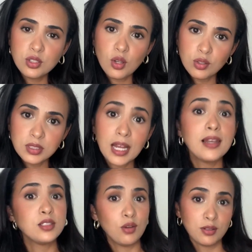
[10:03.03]
don't,
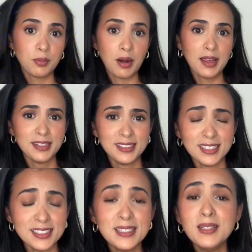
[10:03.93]
unless you're the bride.
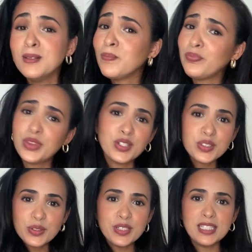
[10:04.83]
Don't
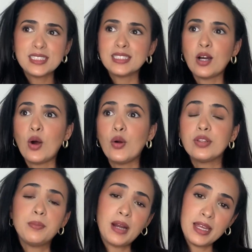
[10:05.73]
do it, or the
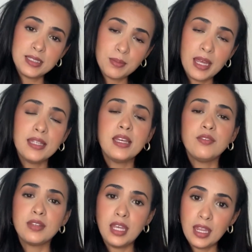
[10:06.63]
bridesmaid
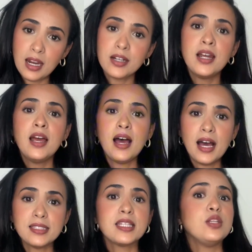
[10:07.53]
if they are
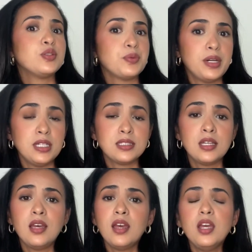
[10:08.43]
asking you to wear it.
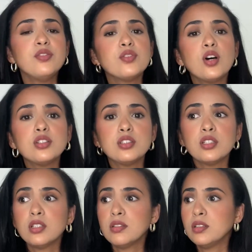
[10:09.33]
If not,
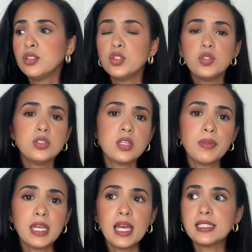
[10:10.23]
choose
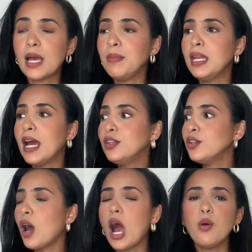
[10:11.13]
something else. I mean, I don't
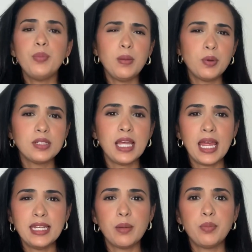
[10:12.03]
know how people, they
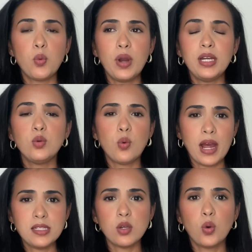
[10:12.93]
end up wearing
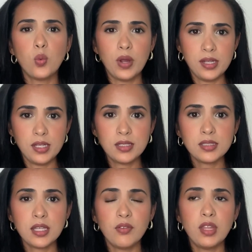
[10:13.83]
white on weddings
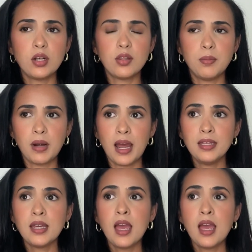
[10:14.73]
if they're not the bride,